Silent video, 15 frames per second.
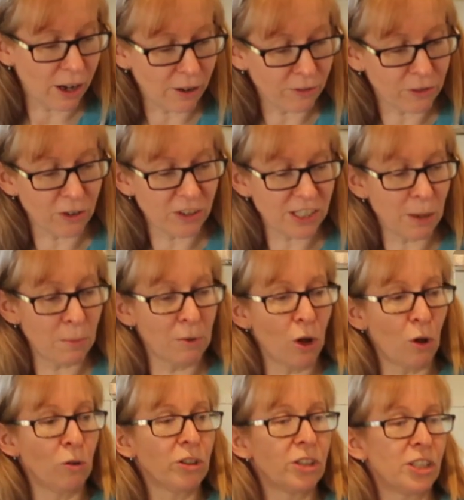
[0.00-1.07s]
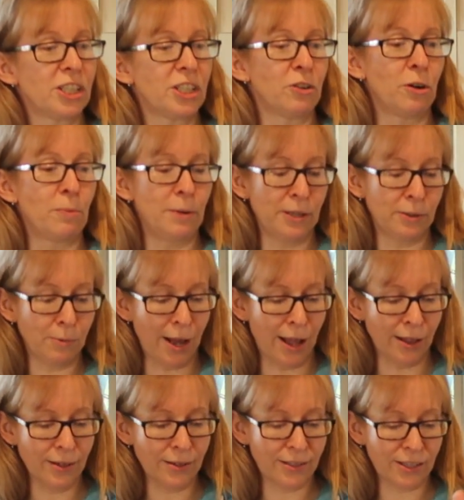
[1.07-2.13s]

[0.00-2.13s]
I've got some golden syrup as well,